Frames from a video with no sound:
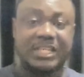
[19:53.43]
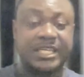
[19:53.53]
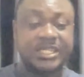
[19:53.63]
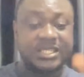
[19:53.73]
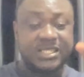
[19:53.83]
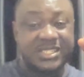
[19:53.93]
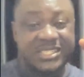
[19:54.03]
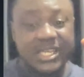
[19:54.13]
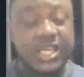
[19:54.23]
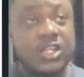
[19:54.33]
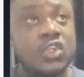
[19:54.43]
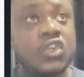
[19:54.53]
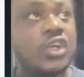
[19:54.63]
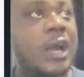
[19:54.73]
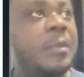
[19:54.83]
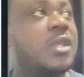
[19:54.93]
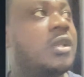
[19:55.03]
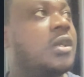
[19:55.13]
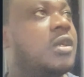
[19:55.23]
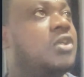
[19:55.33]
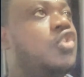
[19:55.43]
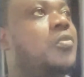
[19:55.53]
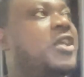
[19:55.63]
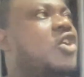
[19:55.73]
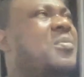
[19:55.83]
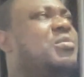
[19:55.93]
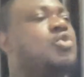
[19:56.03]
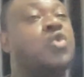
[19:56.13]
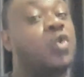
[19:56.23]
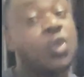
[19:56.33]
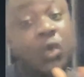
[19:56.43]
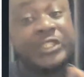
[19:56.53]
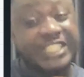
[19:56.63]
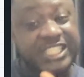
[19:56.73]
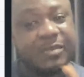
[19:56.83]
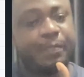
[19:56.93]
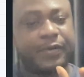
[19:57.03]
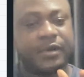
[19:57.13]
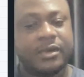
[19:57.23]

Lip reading: in I mean, you may not be able to go deep,